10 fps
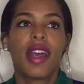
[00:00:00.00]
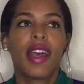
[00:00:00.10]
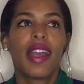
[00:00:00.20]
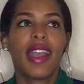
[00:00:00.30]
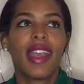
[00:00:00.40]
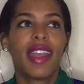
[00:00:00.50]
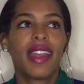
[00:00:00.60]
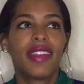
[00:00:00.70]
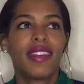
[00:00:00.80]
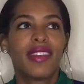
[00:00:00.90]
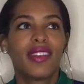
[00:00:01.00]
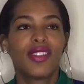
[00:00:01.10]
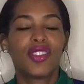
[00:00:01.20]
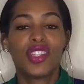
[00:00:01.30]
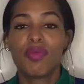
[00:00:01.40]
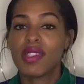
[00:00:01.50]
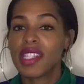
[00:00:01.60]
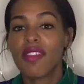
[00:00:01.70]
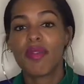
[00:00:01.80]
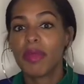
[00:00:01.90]
and she was
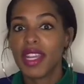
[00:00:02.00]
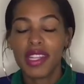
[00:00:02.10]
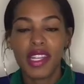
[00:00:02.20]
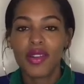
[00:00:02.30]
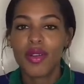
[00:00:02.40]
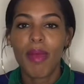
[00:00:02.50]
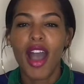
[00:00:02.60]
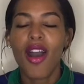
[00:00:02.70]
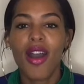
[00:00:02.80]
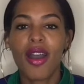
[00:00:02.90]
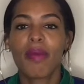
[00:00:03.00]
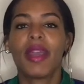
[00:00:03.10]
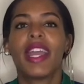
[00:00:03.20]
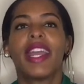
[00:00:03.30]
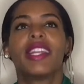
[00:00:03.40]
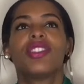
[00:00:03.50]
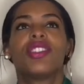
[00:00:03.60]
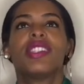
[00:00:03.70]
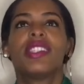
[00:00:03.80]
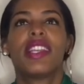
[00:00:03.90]
giving me a needle in my arm, and she
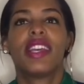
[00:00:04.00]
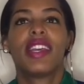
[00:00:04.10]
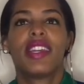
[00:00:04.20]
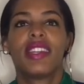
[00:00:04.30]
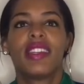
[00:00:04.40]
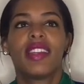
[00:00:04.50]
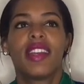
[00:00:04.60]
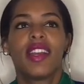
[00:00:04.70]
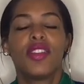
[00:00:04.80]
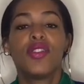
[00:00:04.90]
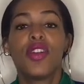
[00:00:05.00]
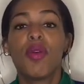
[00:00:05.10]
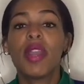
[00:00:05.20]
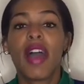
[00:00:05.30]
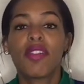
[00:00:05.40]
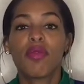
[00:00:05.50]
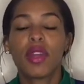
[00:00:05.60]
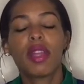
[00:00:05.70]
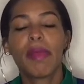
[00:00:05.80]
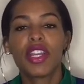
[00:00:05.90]
said, you know, we have to
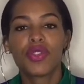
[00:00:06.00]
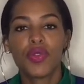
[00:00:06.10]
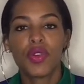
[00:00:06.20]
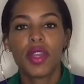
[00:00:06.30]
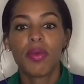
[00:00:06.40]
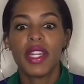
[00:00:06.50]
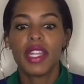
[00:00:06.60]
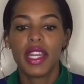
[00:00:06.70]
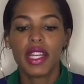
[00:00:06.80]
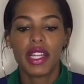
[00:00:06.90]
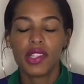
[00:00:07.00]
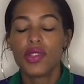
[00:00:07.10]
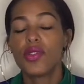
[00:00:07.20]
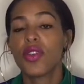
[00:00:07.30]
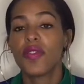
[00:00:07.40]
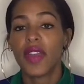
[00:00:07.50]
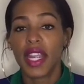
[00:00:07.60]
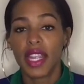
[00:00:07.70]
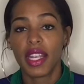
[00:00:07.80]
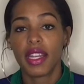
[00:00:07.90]
really make sure that we get into your
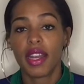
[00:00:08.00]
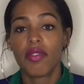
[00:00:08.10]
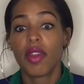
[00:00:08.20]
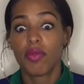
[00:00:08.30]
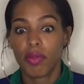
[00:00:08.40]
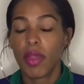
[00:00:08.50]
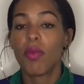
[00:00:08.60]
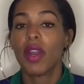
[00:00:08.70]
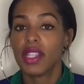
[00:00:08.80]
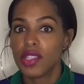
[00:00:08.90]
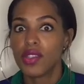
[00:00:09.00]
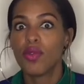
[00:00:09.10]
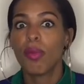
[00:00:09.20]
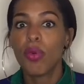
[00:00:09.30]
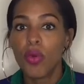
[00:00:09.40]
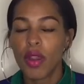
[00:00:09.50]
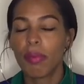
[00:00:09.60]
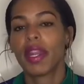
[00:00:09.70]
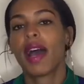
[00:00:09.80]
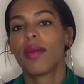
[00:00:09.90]
vein. And they wanted to do a port,
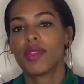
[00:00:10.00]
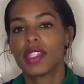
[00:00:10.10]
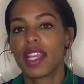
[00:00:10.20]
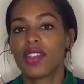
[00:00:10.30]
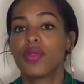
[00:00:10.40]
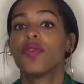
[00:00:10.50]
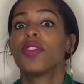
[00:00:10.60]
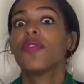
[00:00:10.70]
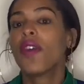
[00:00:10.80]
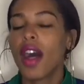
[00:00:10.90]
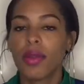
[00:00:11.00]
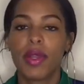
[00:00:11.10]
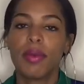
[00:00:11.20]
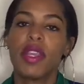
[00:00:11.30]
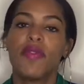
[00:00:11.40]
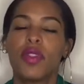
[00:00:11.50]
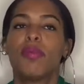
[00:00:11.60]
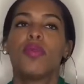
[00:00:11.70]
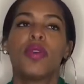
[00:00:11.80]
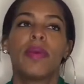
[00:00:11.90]
but I was scheduled the following week for the
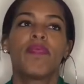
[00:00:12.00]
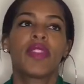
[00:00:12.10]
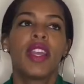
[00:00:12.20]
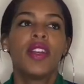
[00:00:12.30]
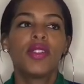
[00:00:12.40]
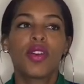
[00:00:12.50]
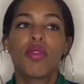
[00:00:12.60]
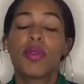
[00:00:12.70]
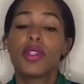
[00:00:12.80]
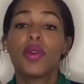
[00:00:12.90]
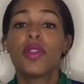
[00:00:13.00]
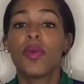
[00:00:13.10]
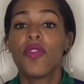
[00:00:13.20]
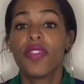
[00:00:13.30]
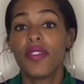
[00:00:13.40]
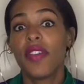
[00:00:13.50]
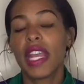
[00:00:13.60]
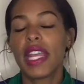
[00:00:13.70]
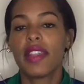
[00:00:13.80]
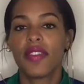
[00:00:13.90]
port. So we were doing the
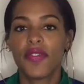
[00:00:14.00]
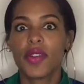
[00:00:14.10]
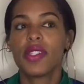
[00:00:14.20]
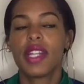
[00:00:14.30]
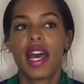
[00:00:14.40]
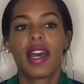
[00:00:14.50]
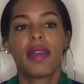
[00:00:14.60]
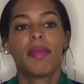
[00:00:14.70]
vein the first time